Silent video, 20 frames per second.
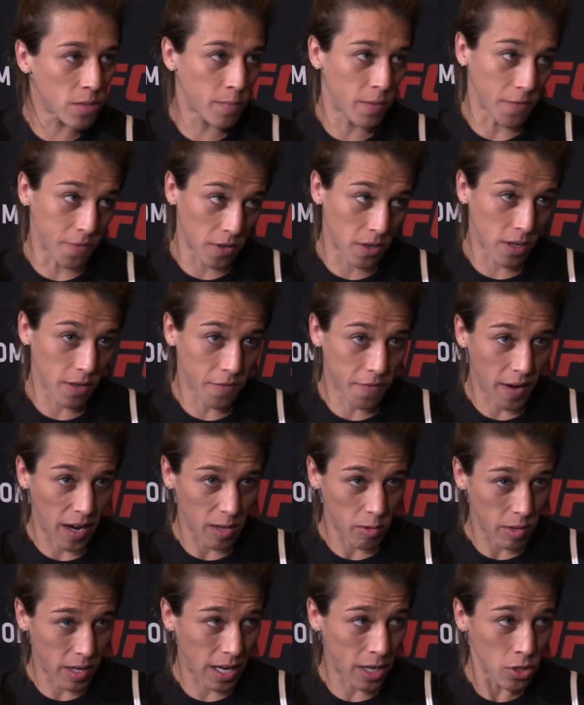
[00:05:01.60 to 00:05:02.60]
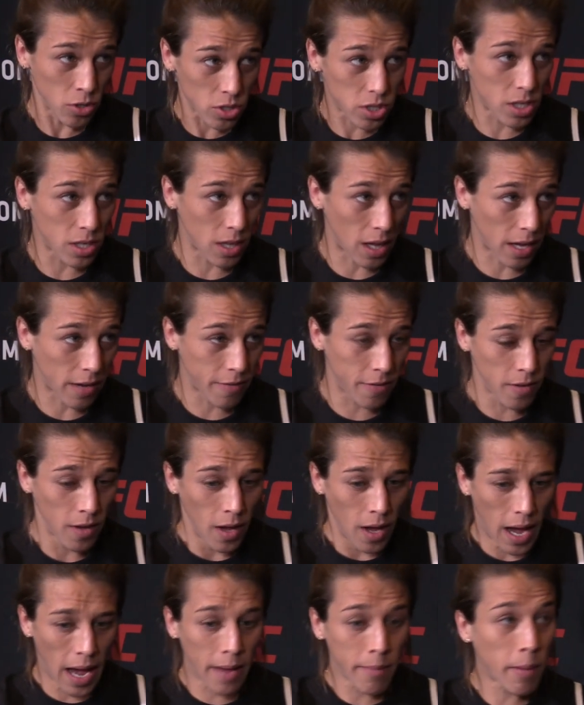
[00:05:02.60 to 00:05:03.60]
before the fight.
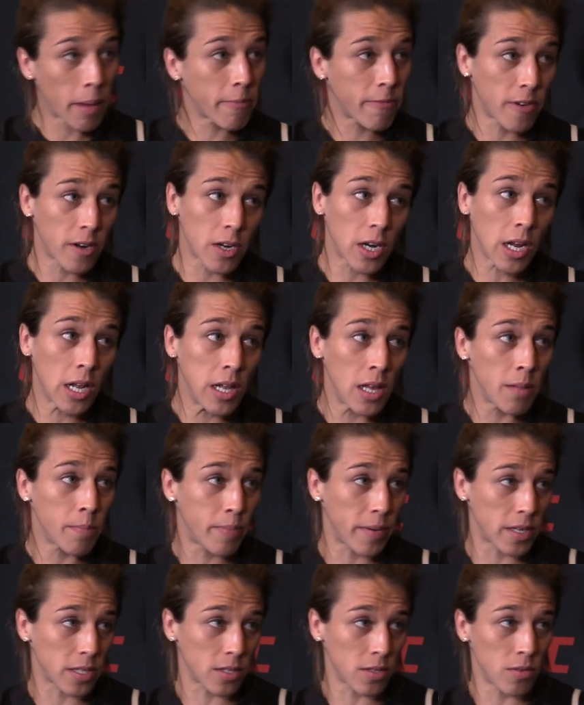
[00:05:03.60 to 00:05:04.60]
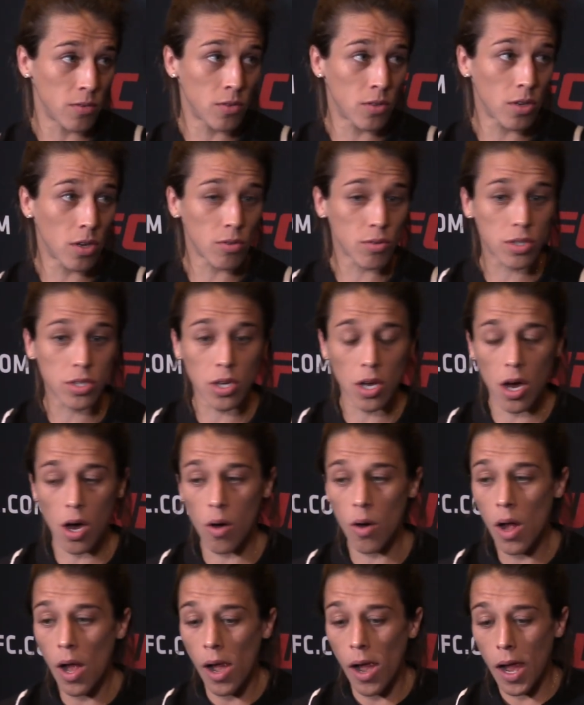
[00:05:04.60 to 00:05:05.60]
I'm a very clean person, you know.
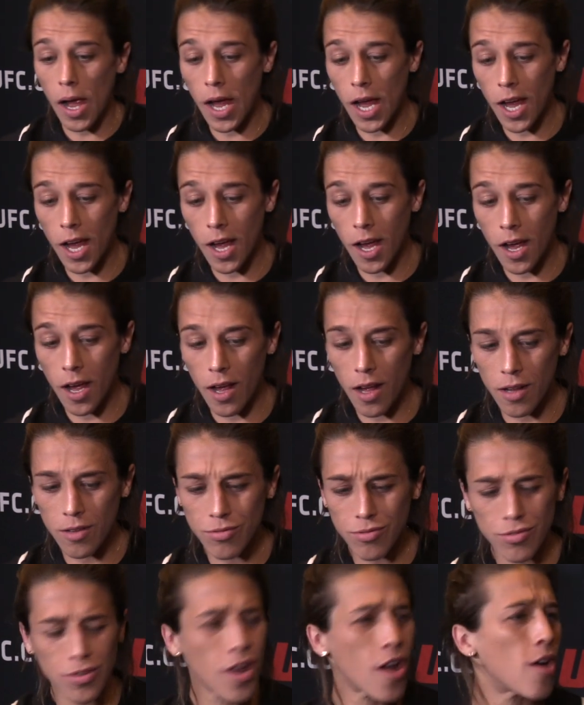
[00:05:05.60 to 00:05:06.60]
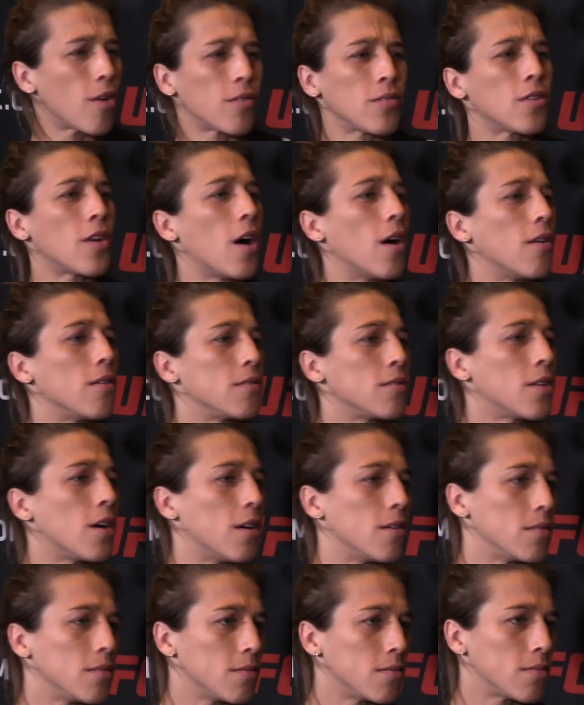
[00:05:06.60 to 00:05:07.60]
So,
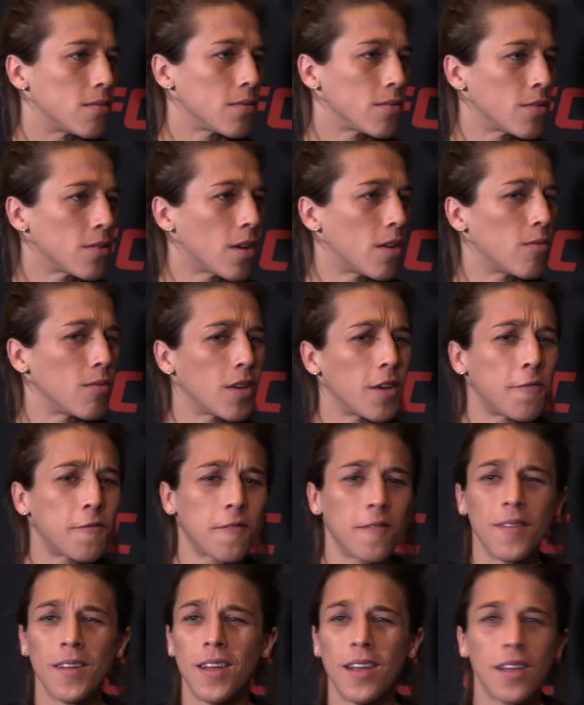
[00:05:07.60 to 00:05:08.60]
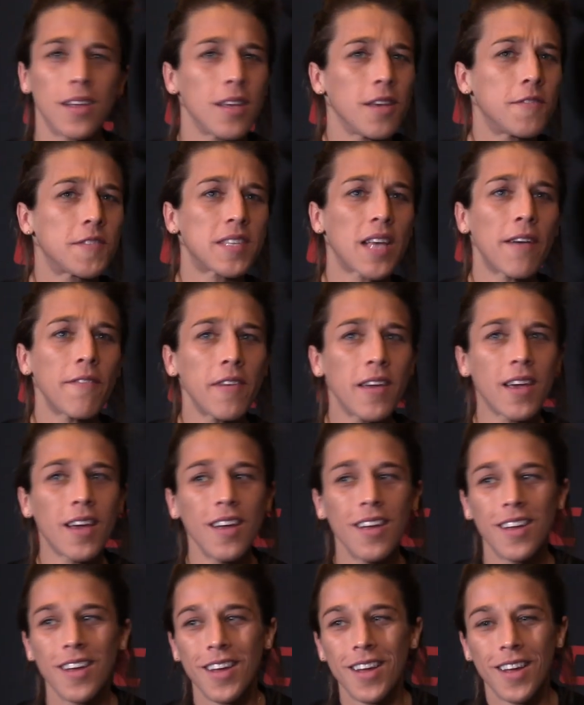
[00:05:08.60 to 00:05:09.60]
no. You know, if something
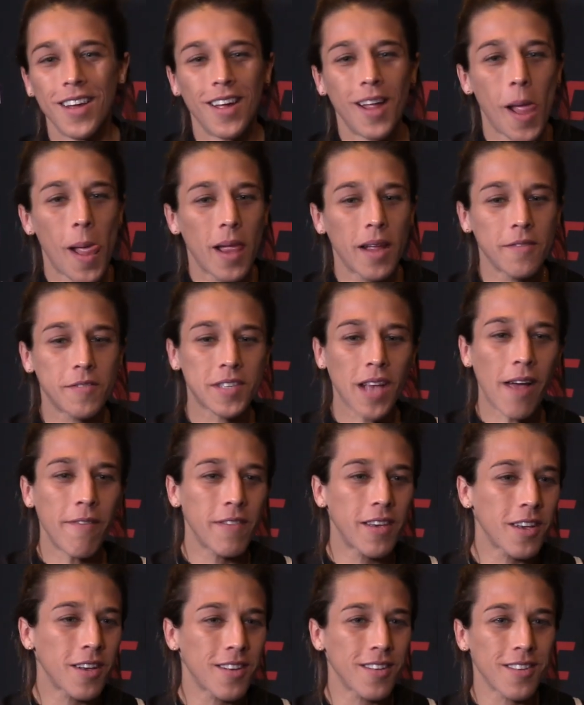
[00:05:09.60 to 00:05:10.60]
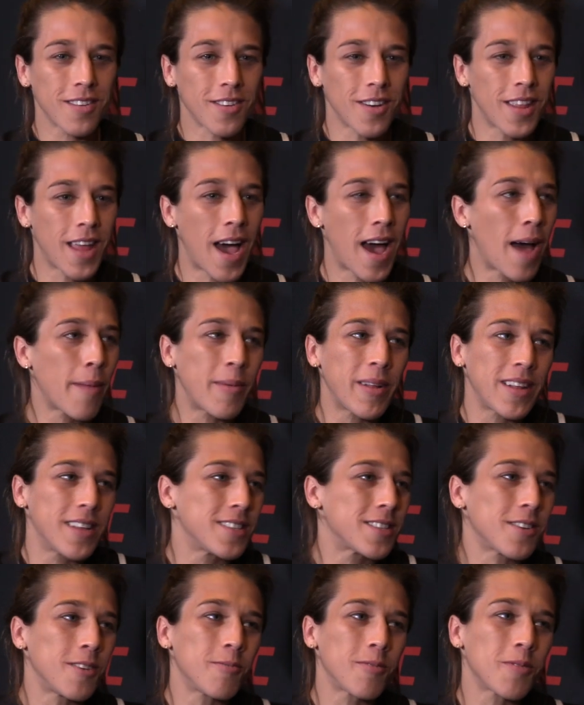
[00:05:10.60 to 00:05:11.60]
gonna happen,
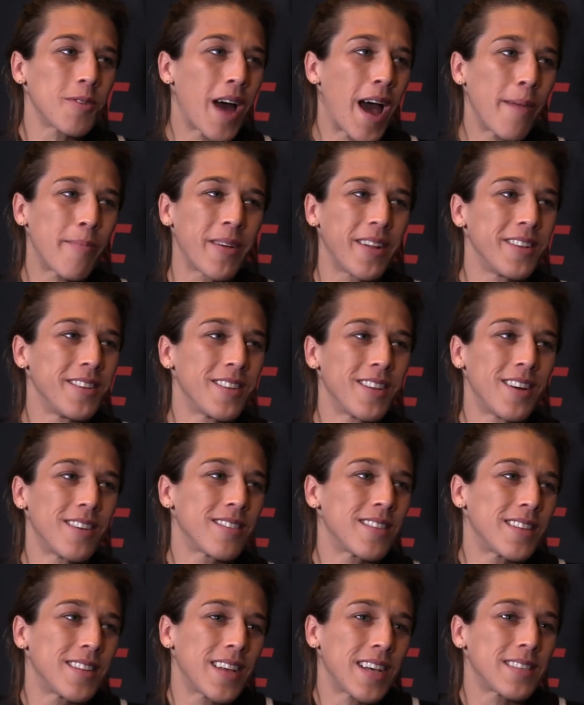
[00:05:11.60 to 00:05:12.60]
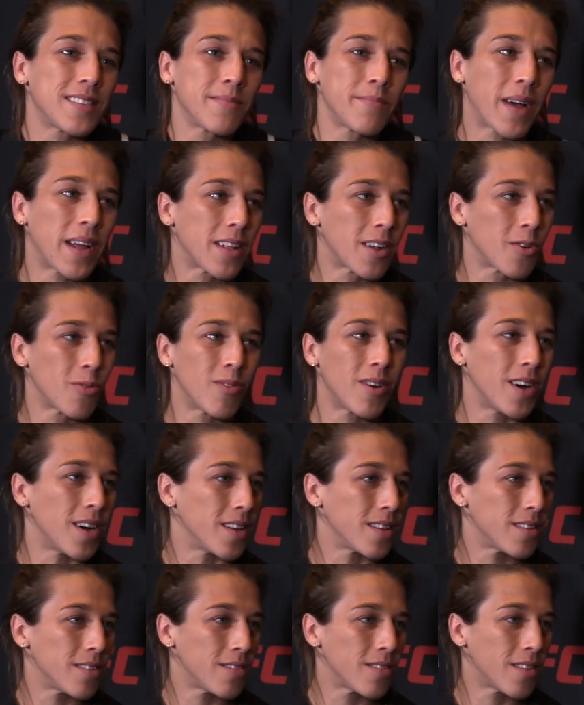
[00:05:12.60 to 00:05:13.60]
it's going to happen, you know, doesn't matter
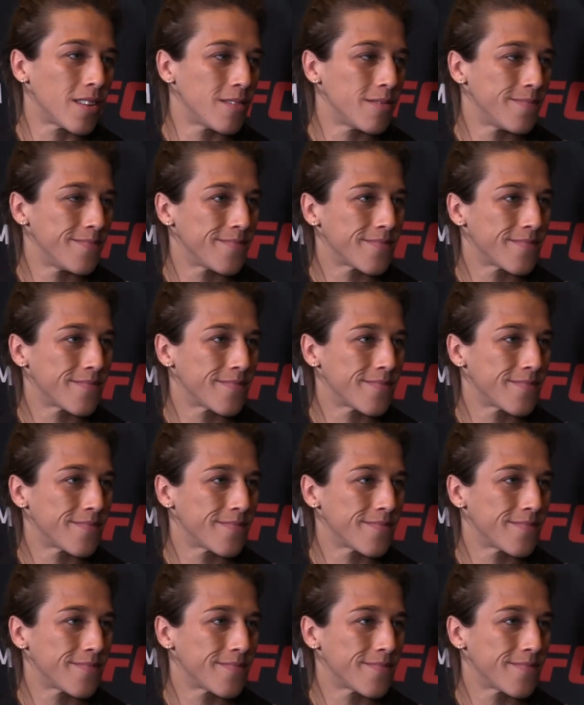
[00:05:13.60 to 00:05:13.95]
what, you know.